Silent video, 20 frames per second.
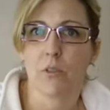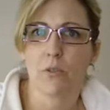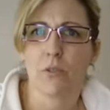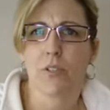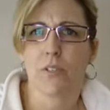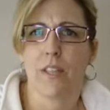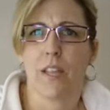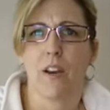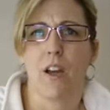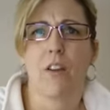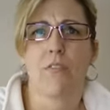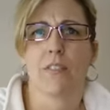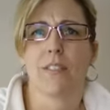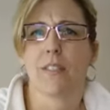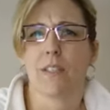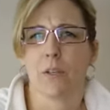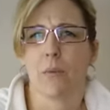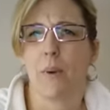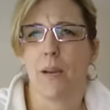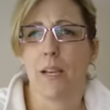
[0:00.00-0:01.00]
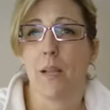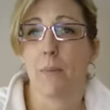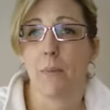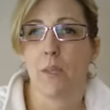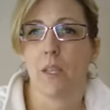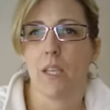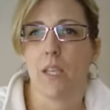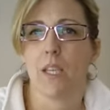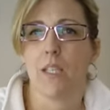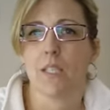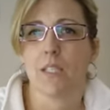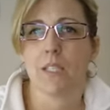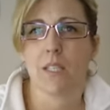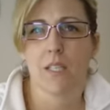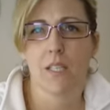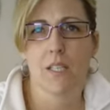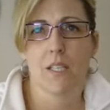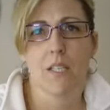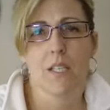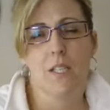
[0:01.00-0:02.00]
Go turn that off. It's going to wake up the kids."
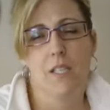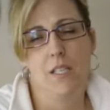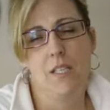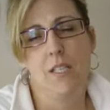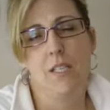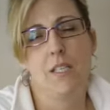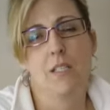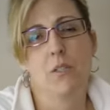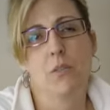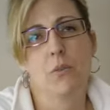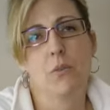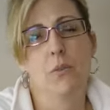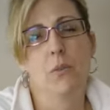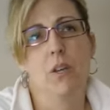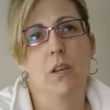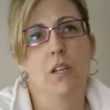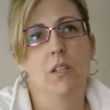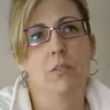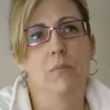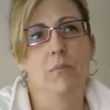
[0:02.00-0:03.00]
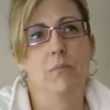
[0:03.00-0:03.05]
So,